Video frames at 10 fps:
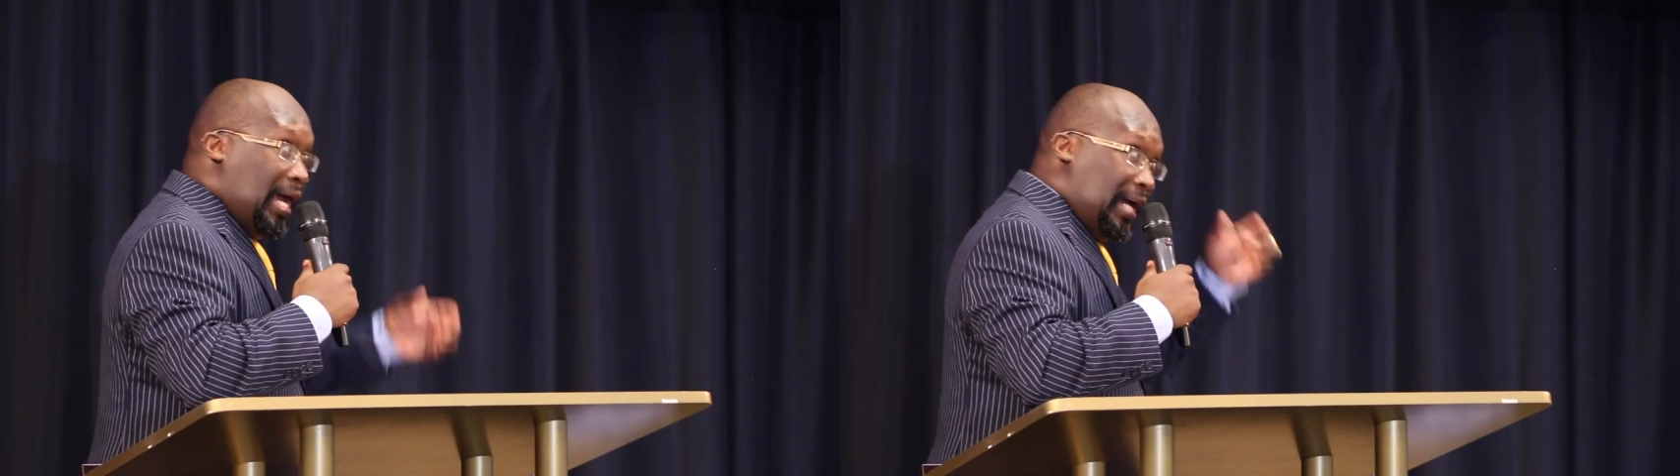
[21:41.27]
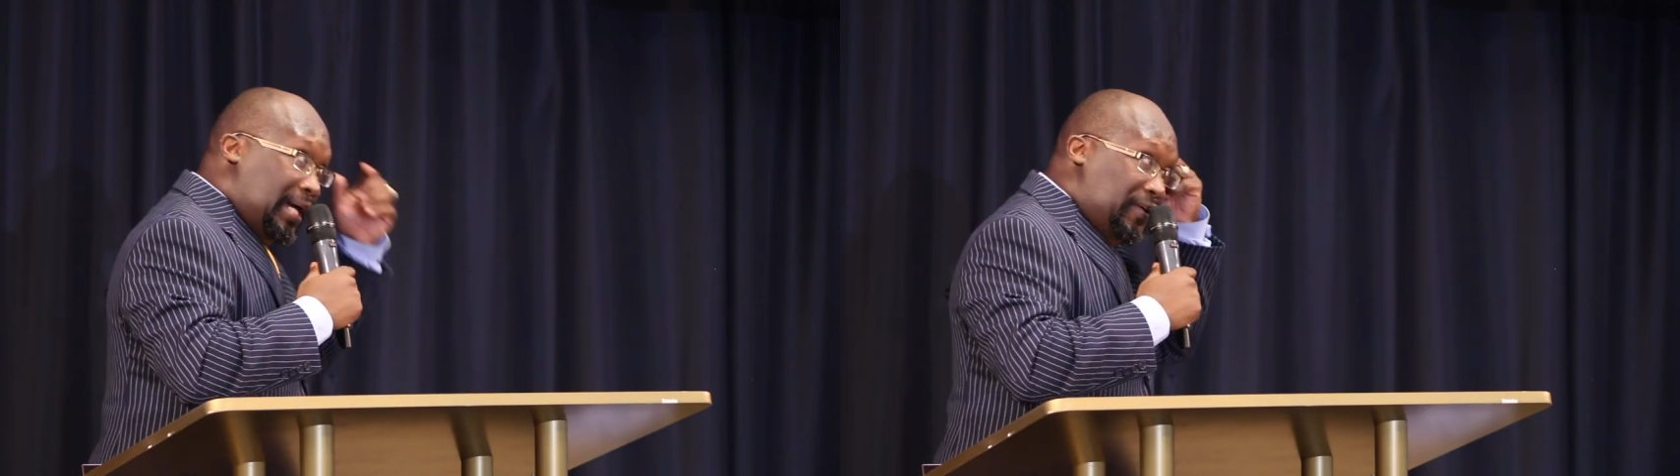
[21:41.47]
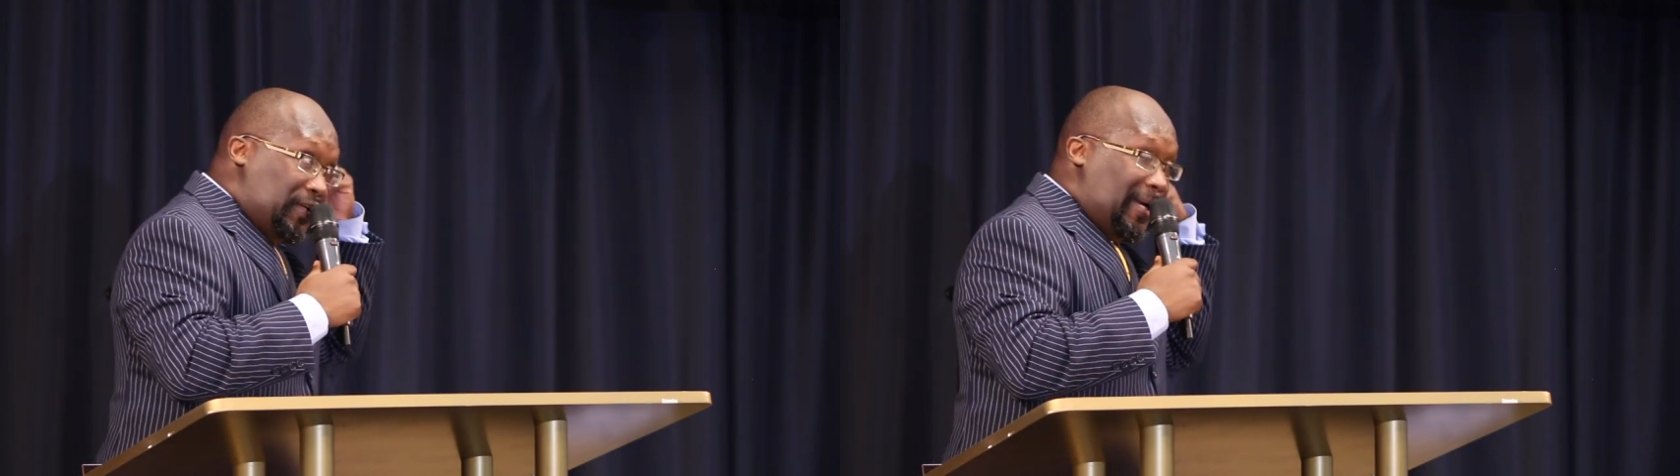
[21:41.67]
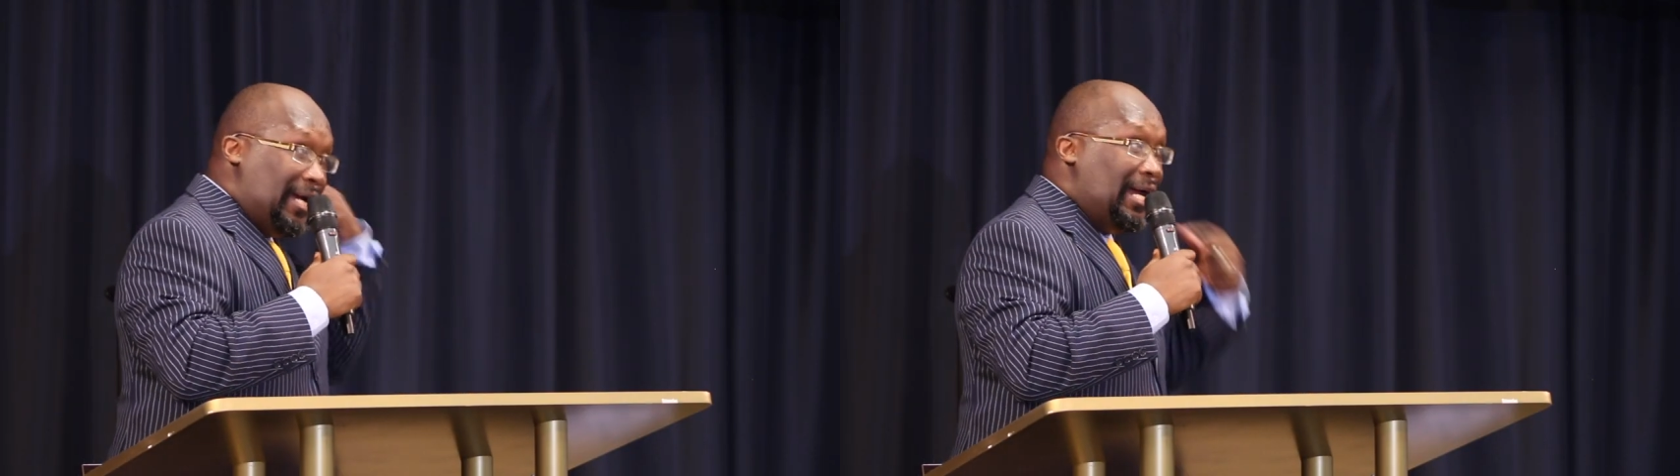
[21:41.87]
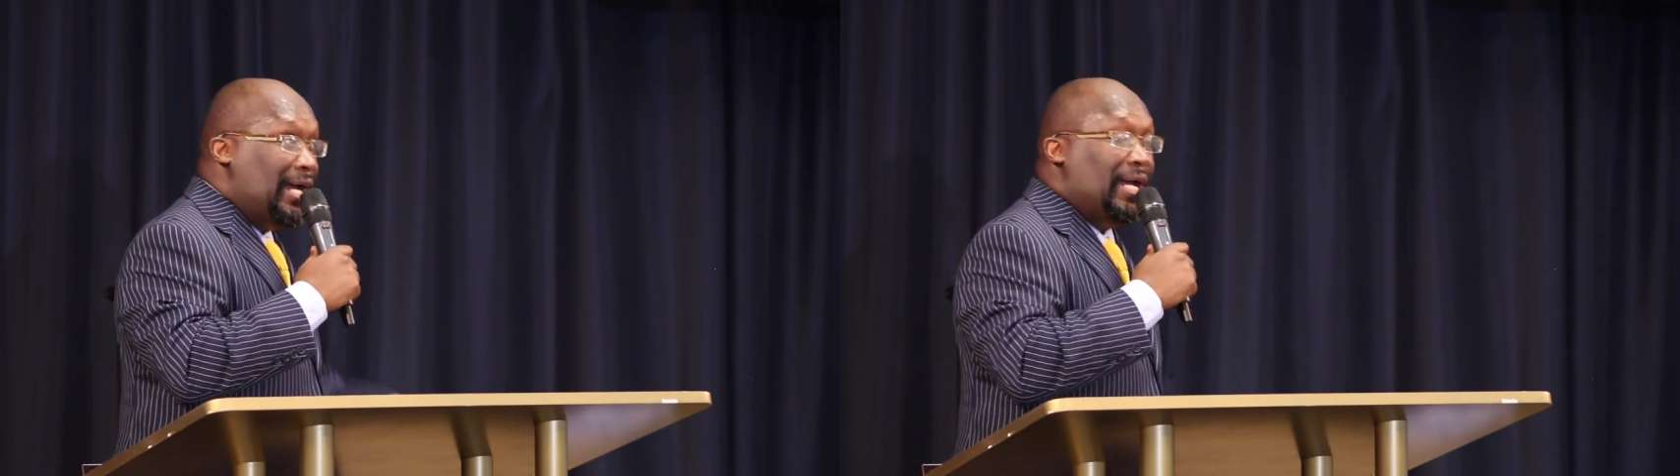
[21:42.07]
I got to do my
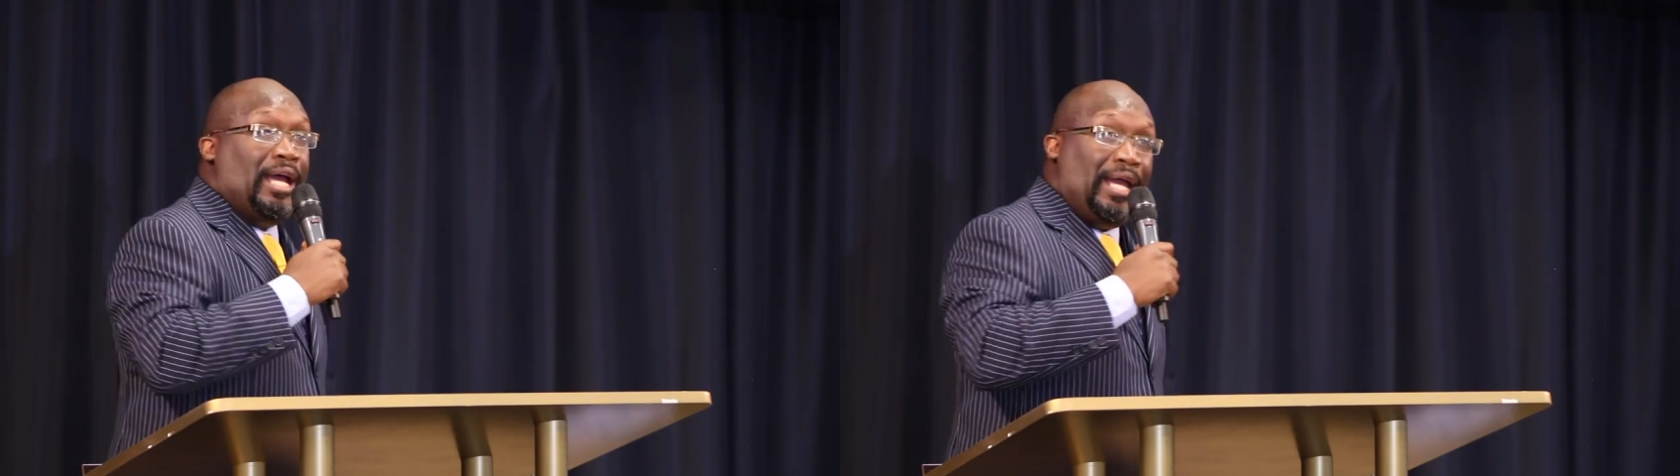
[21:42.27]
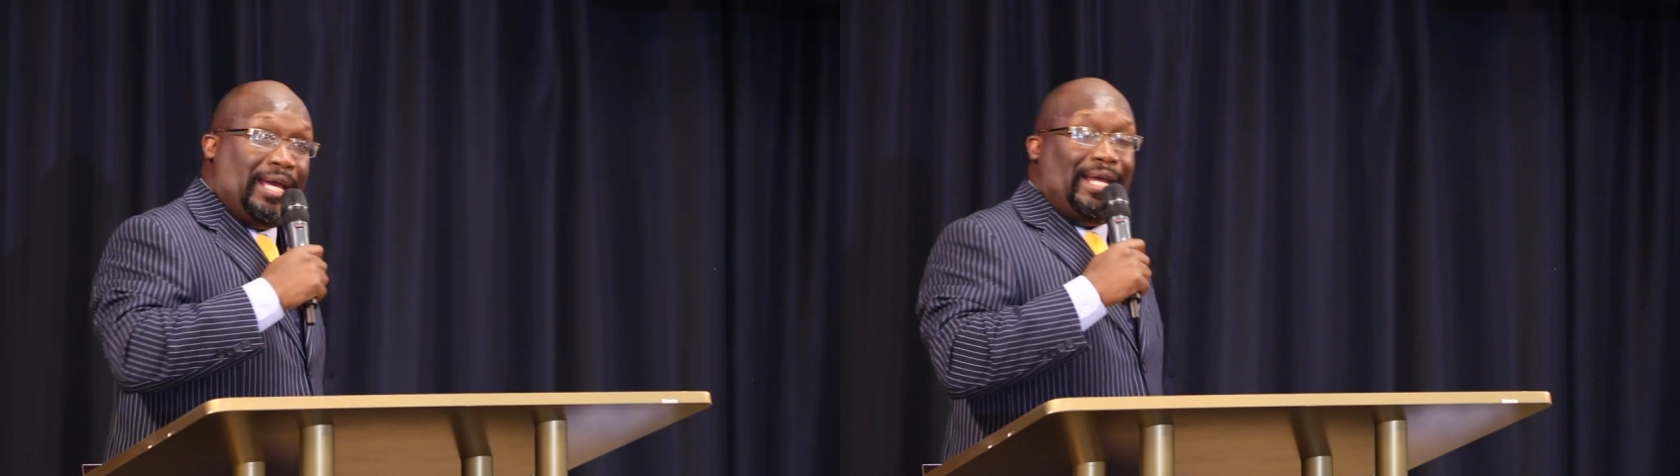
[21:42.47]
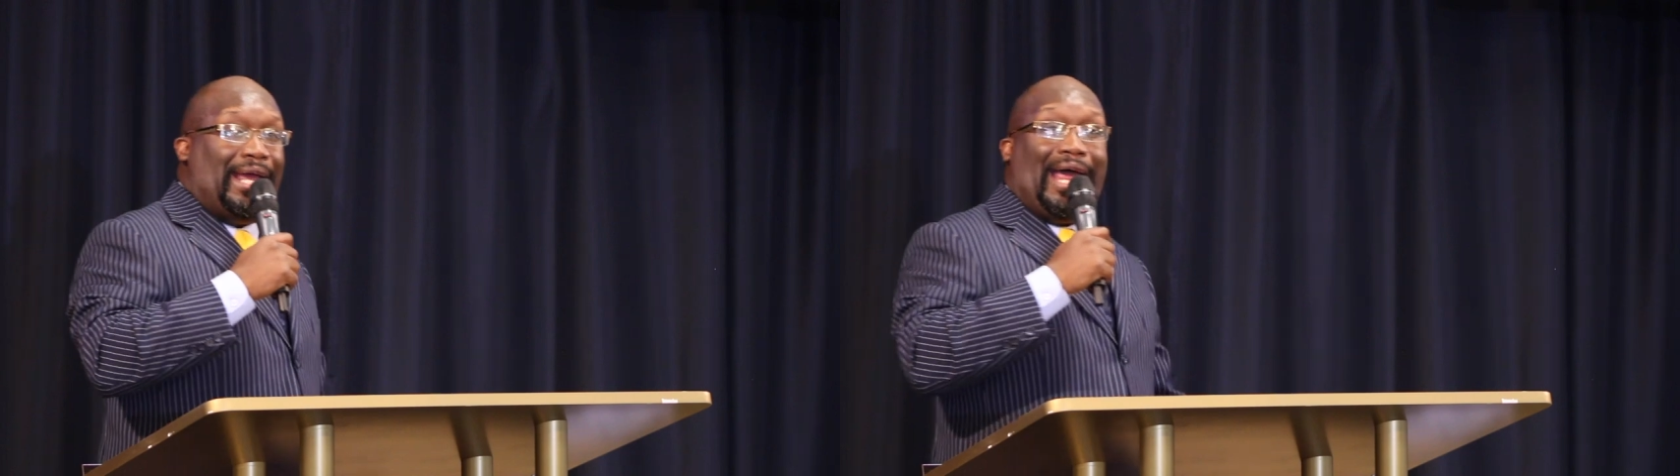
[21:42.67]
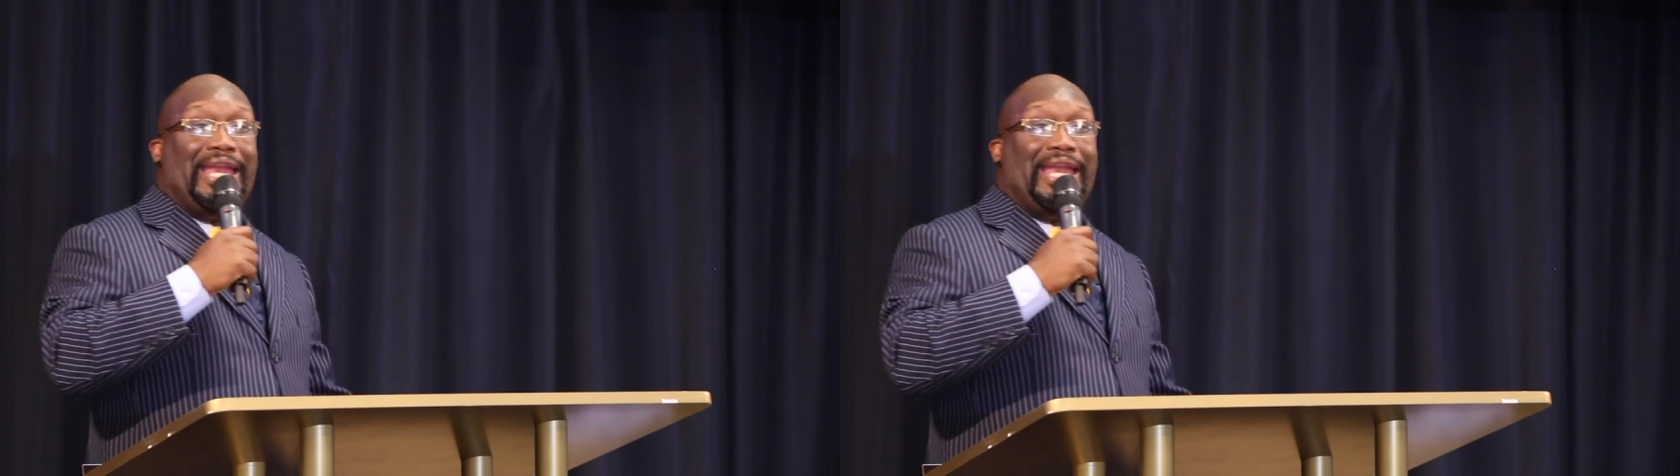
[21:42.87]
hair. And